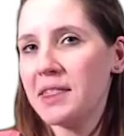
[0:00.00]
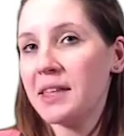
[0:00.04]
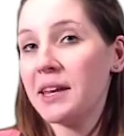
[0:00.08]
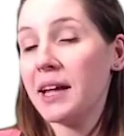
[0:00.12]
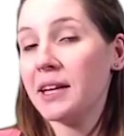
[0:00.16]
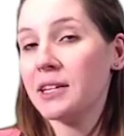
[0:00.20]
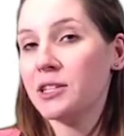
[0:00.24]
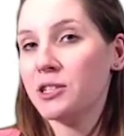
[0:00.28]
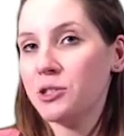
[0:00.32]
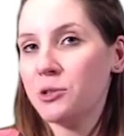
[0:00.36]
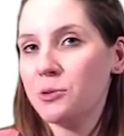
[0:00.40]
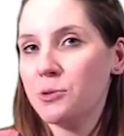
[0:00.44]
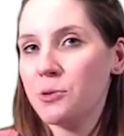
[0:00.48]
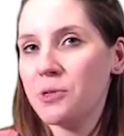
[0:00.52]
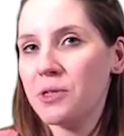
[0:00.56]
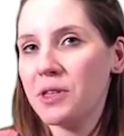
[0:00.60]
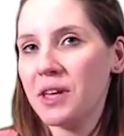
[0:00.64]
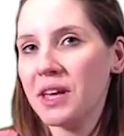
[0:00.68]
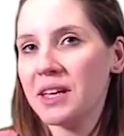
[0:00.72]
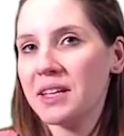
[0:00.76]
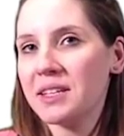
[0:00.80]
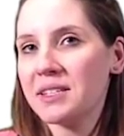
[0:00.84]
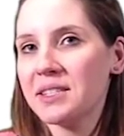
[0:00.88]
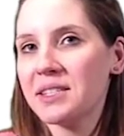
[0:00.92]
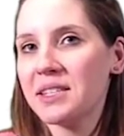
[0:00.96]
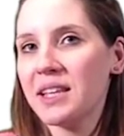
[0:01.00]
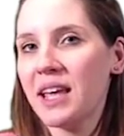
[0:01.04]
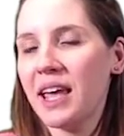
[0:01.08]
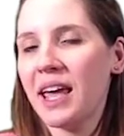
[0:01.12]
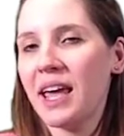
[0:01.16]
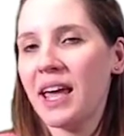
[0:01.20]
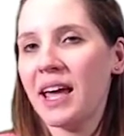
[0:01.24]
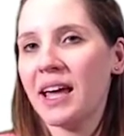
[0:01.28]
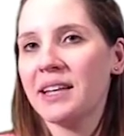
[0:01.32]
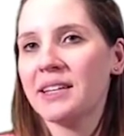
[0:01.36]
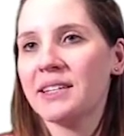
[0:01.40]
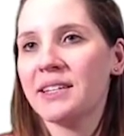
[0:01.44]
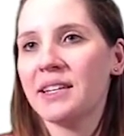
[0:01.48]
that I do things
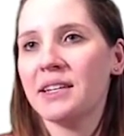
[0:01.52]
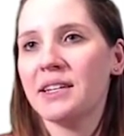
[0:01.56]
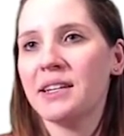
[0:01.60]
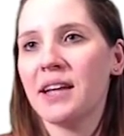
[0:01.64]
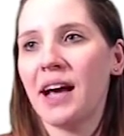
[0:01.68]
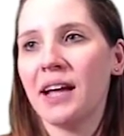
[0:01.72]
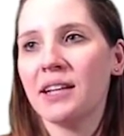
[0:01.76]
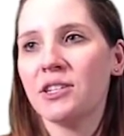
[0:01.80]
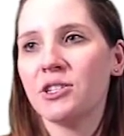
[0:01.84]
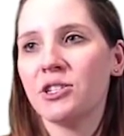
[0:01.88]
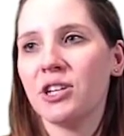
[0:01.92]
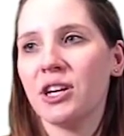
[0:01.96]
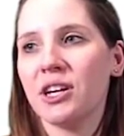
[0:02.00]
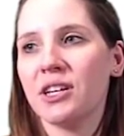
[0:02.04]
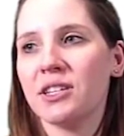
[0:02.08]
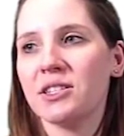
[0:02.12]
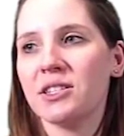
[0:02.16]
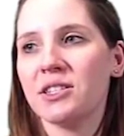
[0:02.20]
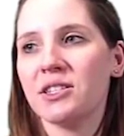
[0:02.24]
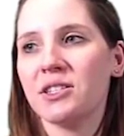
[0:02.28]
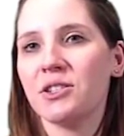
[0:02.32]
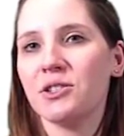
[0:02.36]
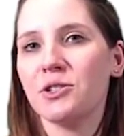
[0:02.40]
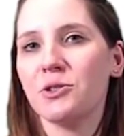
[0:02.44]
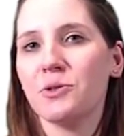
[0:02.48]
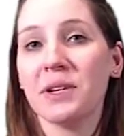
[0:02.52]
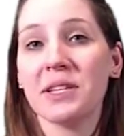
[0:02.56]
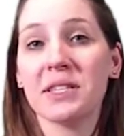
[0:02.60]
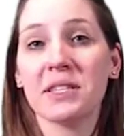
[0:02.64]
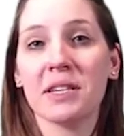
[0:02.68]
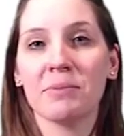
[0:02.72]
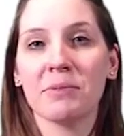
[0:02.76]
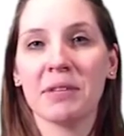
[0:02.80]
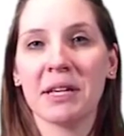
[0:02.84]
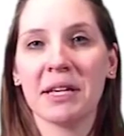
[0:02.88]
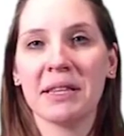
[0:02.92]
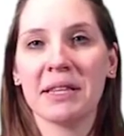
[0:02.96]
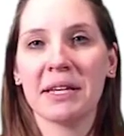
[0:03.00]
and not just doing
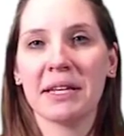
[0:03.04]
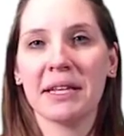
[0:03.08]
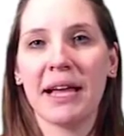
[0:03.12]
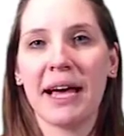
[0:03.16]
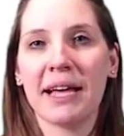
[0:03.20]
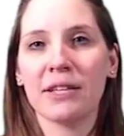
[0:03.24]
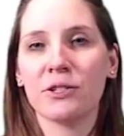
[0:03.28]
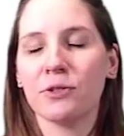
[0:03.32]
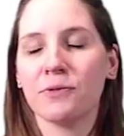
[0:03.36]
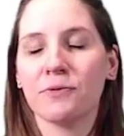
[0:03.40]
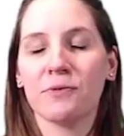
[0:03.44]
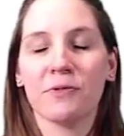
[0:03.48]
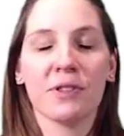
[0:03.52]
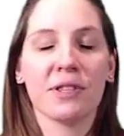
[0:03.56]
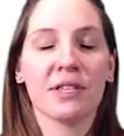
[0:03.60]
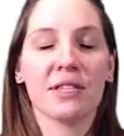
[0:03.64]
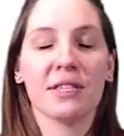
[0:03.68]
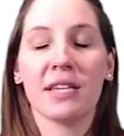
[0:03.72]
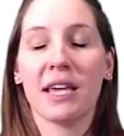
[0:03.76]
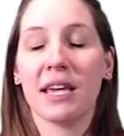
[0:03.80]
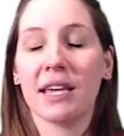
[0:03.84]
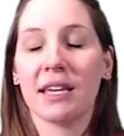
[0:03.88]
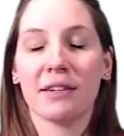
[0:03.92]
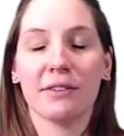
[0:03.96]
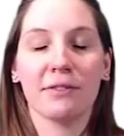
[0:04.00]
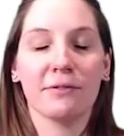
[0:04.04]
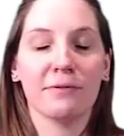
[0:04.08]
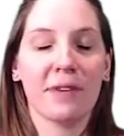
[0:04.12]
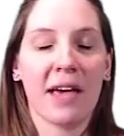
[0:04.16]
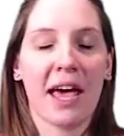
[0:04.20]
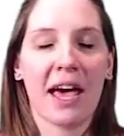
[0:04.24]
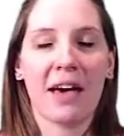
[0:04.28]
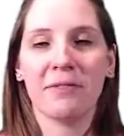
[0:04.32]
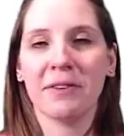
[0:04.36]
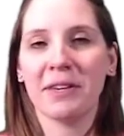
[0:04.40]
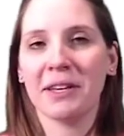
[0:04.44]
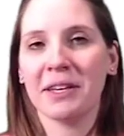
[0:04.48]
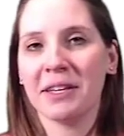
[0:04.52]
something in the classroom for the sake of
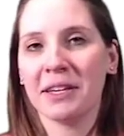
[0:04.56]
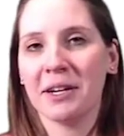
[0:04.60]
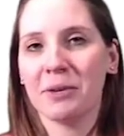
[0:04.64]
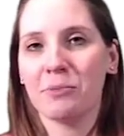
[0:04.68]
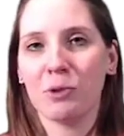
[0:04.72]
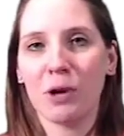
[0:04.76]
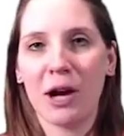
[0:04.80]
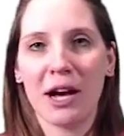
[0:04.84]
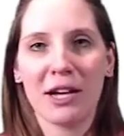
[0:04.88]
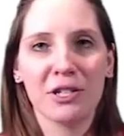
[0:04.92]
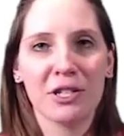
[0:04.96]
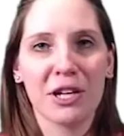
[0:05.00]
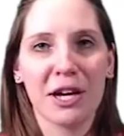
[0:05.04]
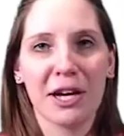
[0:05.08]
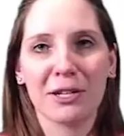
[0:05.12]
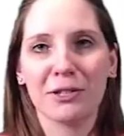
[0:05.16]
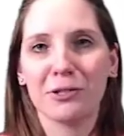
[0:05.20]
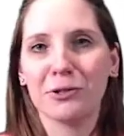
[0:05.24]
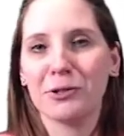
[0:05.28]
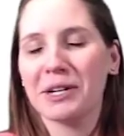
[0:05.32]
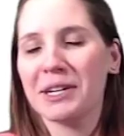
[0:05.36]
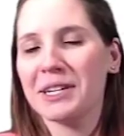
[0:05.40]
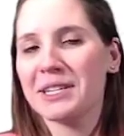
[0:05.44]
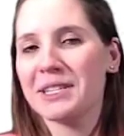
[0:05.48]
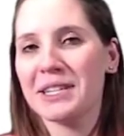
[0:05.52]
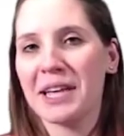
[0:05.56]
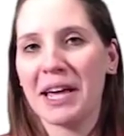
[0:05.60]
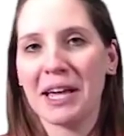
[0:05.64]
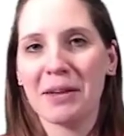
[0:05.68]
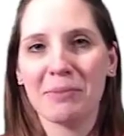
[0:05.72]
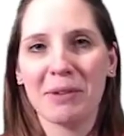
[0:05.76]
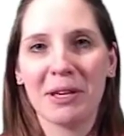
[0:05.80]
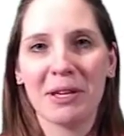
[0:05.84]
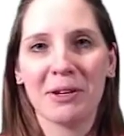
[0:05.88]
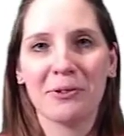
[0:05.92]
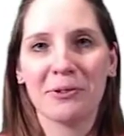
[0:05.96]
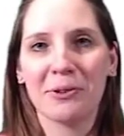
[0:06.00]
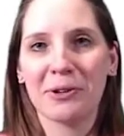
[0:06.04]
having a project or an
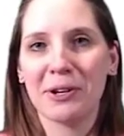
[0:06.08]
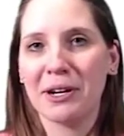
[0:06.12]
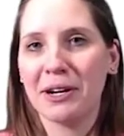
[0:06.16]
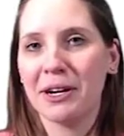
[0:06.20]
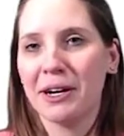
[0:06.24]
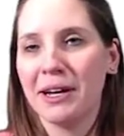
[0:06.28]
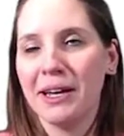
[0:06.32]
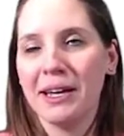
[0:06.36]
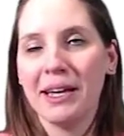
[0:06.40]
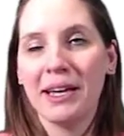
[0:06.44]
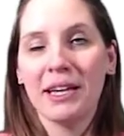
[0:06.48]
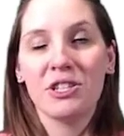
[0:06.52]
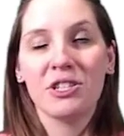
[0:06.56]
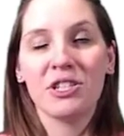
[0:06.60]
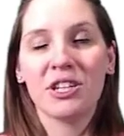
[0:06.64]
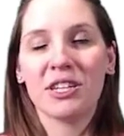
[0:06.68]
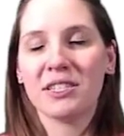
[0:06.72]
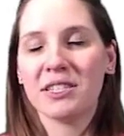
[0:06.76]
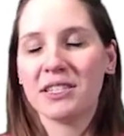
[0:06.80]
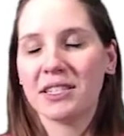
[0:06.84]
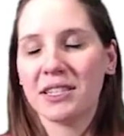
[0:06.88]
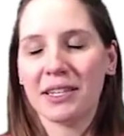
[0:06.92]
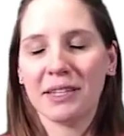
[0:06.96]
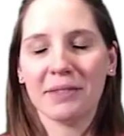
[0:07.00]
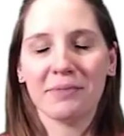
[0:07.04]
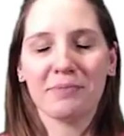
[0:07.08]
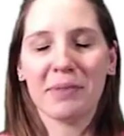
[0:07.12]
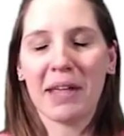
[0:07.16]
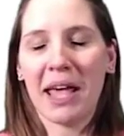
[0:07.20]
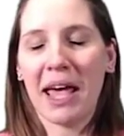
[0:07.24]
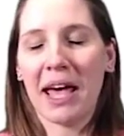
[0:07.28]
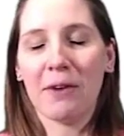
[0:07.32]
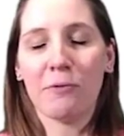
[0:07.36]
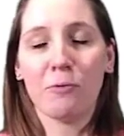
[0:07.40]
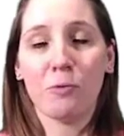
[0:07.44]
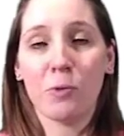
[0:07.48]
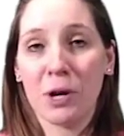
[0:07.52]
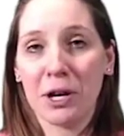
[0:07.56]
assignment or just to
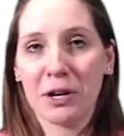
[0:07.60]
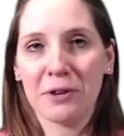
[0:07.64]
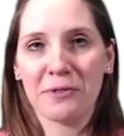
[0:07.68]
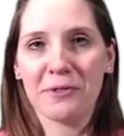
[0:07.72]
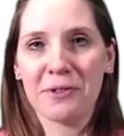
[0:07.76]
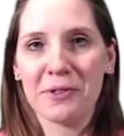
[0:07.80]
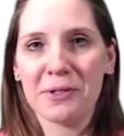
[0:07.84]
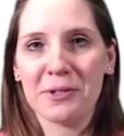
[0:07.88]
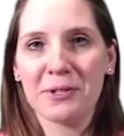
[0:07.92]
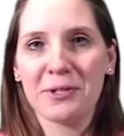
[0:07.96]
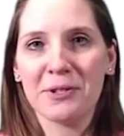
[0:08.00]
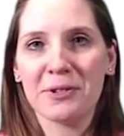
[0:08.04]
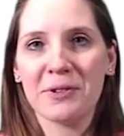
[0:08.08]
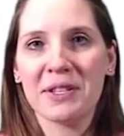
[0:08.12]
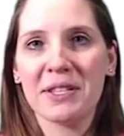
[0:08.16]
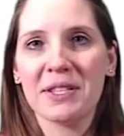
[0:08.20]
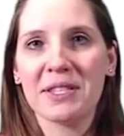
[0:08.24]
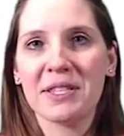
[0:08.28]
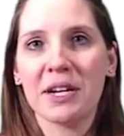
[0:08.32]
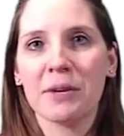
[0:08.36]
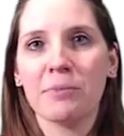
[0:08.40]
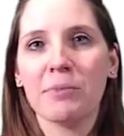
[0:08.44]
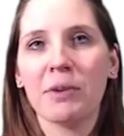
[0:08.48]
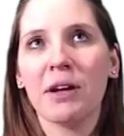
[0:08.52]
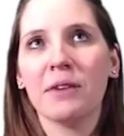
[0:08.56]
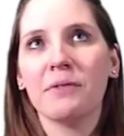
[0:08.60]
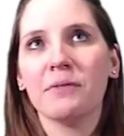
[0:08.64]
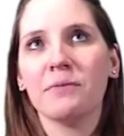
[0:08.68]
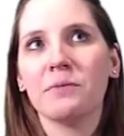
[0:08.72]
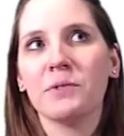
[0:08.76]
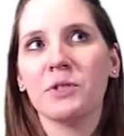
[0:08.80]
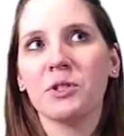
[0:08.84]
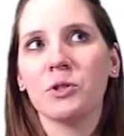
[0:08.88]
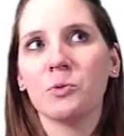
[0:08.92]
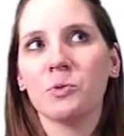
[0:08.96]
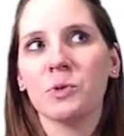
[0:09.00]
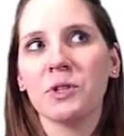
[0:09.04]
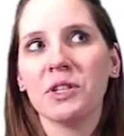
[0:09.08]
have work for the students there, but
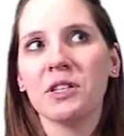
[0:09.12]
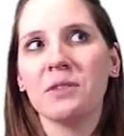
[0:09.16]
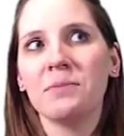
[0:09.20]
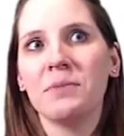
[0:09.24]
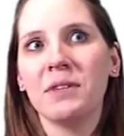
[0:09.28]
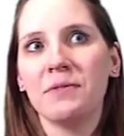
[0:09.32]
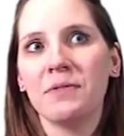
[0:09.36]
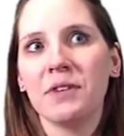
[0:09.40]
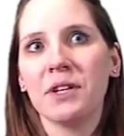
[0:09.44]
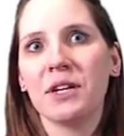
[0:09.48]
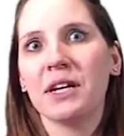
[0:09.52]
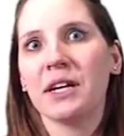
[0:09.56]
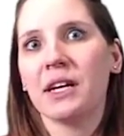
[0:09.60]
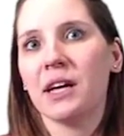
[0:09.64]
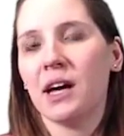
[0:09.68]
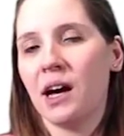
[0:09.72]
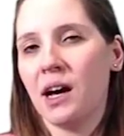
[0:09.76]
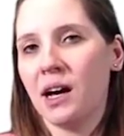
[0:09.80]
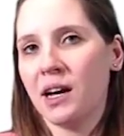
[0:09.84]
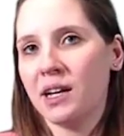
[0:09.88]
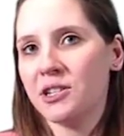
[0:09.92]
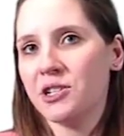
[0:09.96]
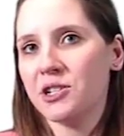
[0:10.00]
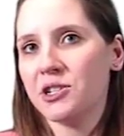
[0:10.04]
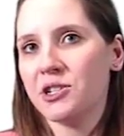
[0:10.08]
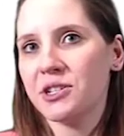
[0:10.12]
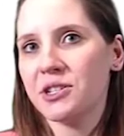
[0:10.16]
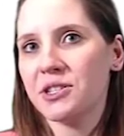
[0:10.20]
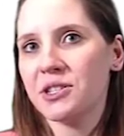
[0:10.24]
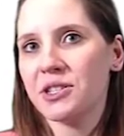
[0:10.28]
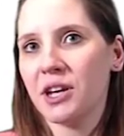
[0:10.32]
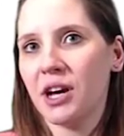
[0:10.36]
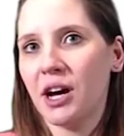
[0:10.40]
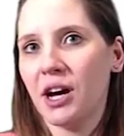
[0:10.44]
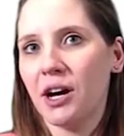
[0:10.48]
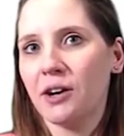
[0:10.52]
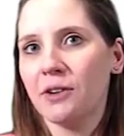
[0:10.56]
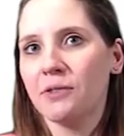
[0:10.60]
to really be very conscious
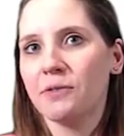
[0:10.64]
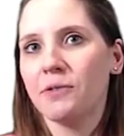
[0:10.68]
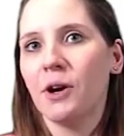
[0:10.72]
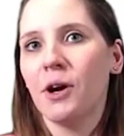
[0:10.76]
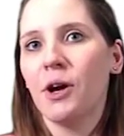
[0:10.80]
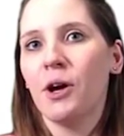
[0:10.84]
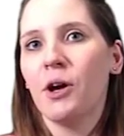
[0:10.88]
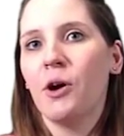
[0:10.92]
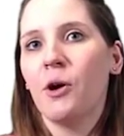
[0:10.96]
of